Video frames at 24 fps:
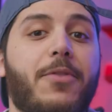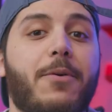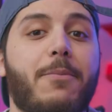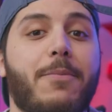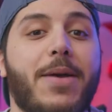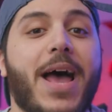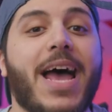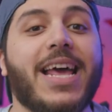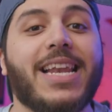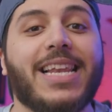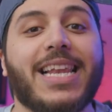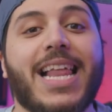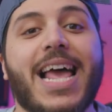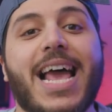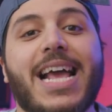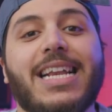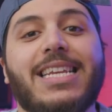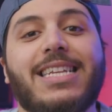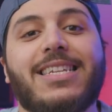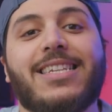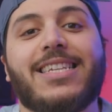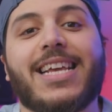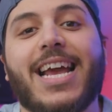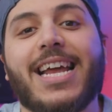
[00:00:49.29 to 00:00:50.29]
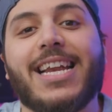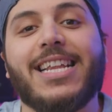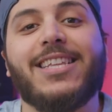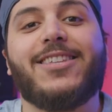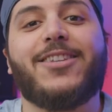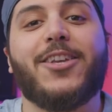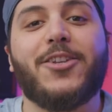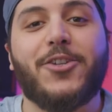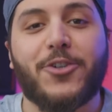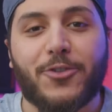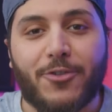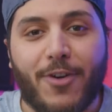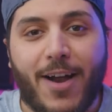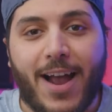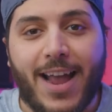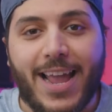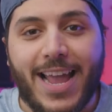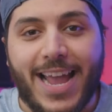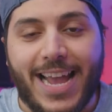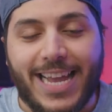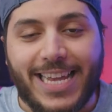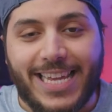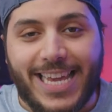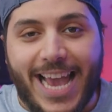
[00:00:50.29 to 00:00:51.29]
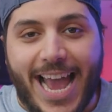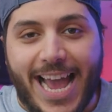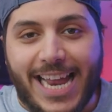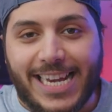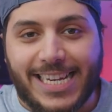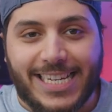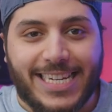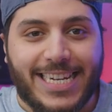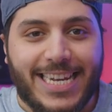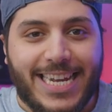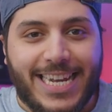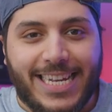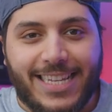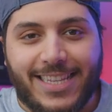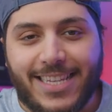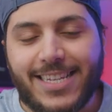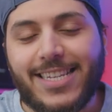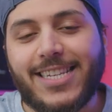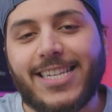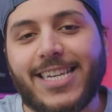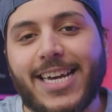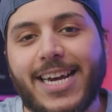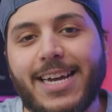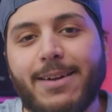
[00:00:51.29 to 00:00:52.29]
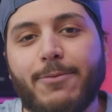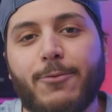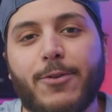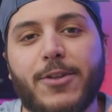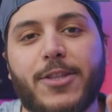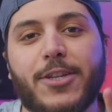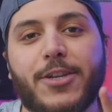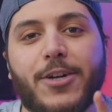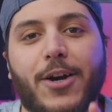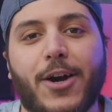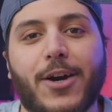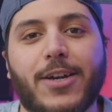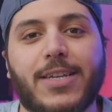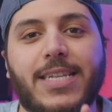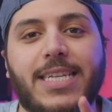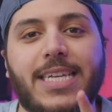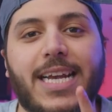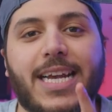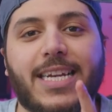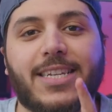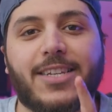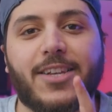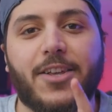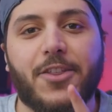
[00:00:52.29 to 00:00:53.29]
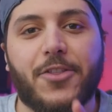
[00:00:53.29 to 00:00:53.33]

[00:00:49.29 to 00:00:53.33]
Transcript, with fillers: the mad lad decided to try again, this time with an R T X